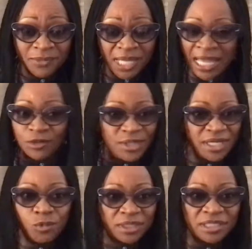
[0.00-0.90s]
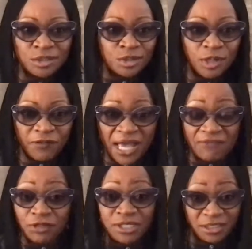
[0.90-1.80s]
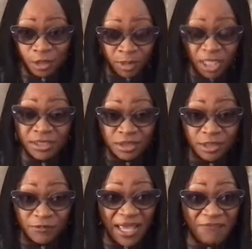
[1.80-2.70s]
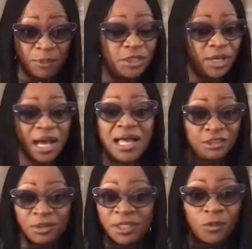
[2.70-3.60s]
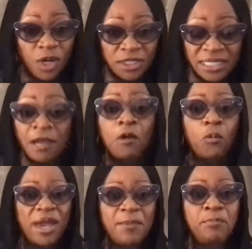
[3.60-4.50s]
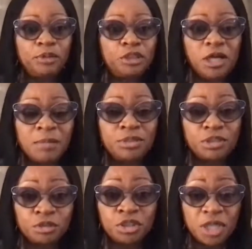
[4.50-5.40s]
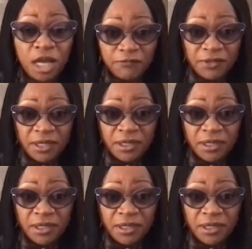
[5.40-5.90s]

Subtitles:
And you need water to survive. You need your blood to survive, but you can't drink water. When push comes to shove,